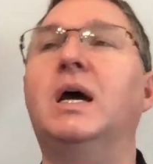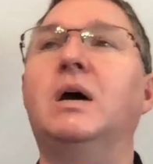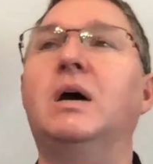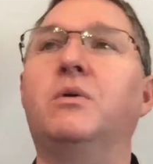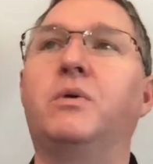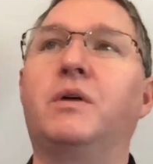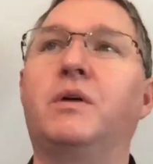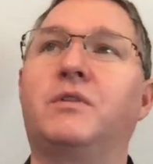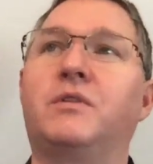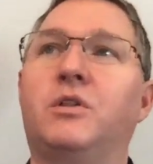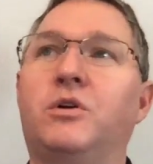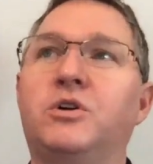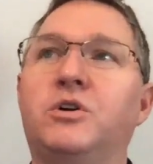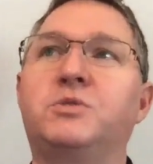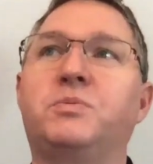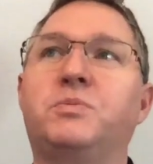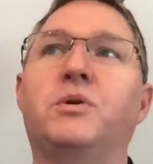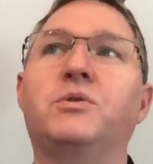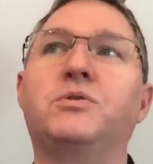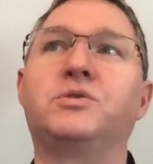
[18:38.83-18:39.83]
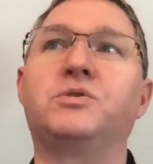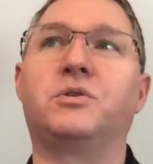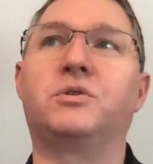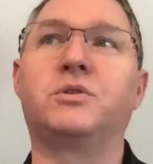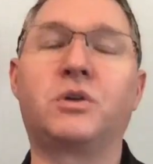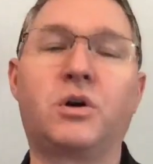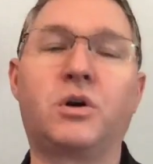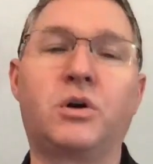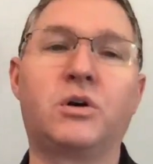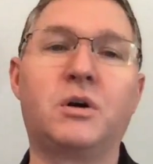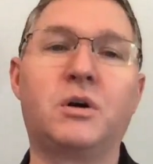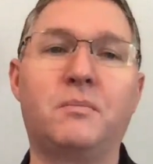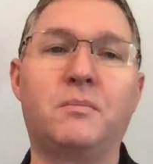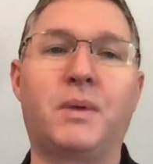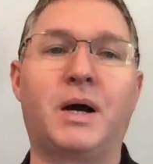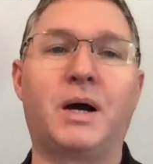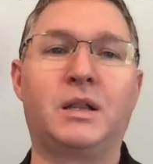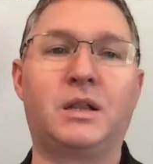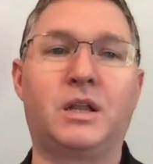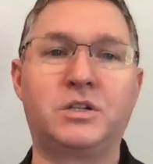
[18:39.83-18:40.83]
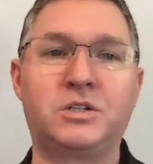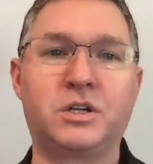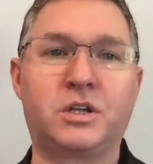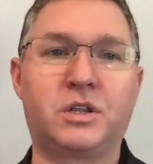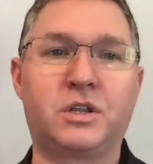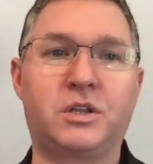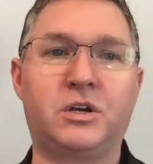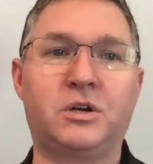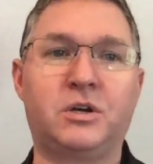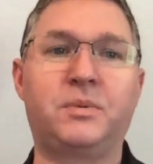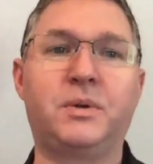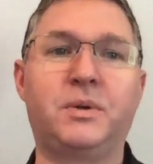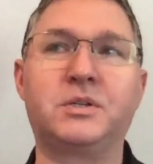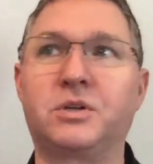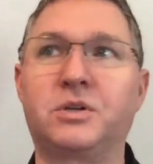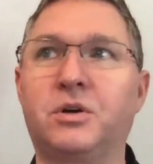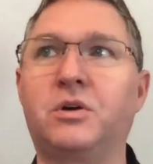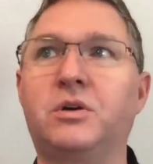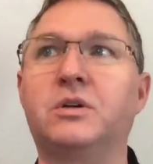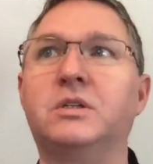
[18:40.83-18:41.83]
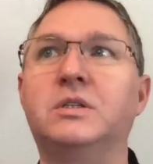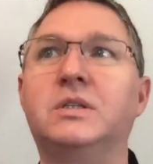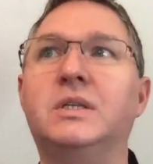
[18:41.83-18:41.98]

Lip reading: We have a large poster on the current biologic therapies and current